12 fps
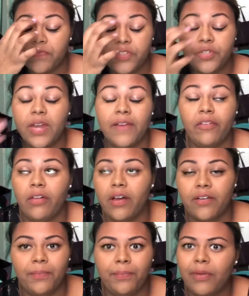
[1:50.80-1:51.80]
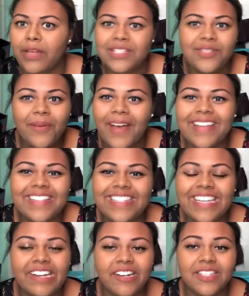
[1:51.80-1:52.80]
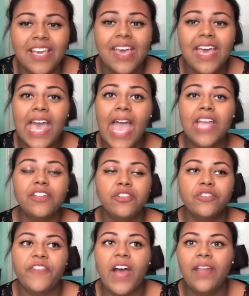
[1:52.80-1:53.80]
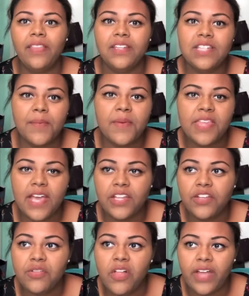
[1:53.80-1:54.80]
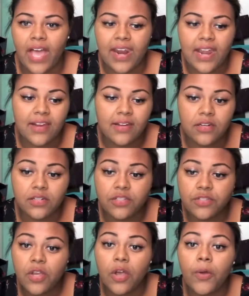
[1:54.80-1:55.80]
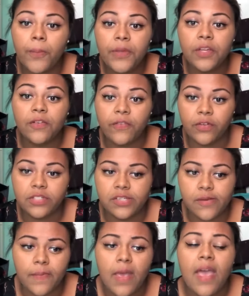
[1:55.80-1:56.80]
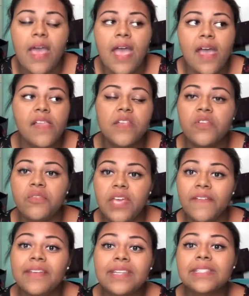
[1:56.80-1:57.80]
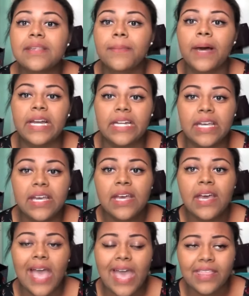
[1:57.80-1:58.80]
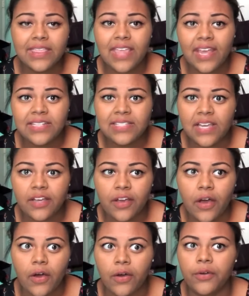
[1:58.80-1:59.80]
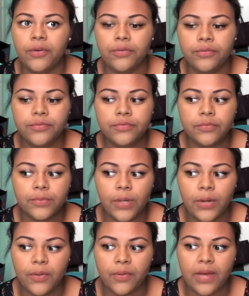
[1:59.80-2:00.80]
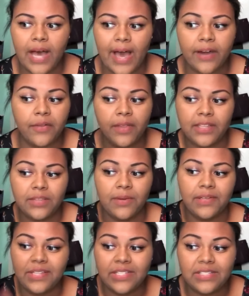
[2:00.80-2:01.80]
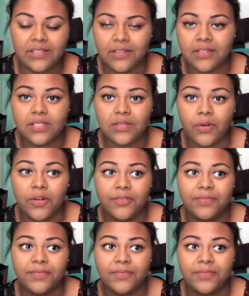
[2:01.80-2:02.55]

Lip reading: you to have a lot of blood, sweat, and tears, and you're finally done with it, and you look at it, and it is so beautiful to you, and then you give it to somebody, and they say, oh, well, I don't like the way this looks, or